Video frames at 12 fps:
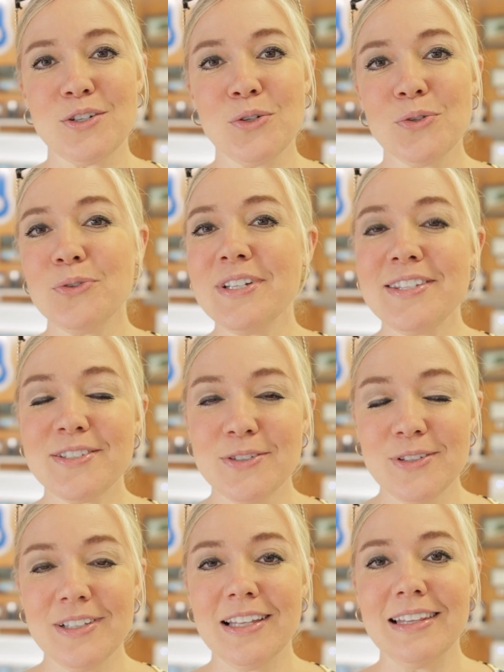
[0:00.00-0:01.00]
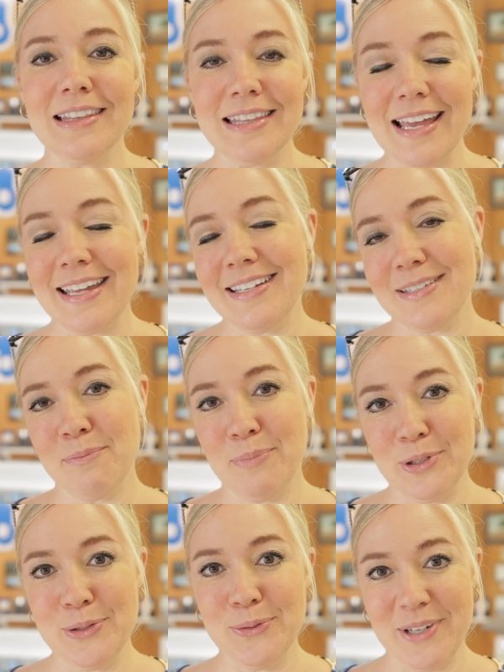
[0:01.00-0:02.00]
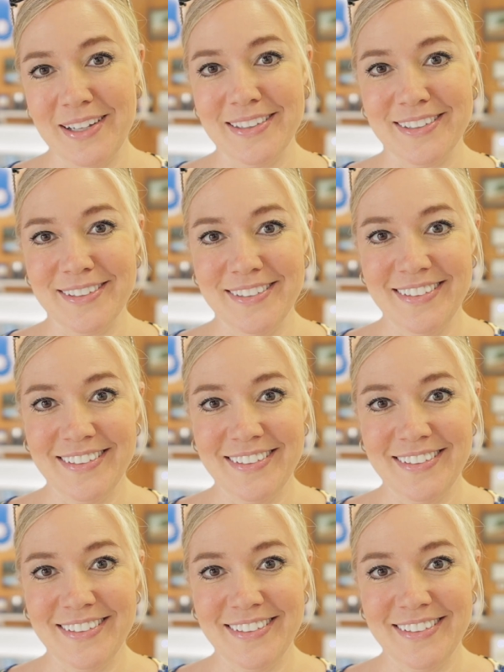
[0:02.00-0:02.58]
crystal light blue color.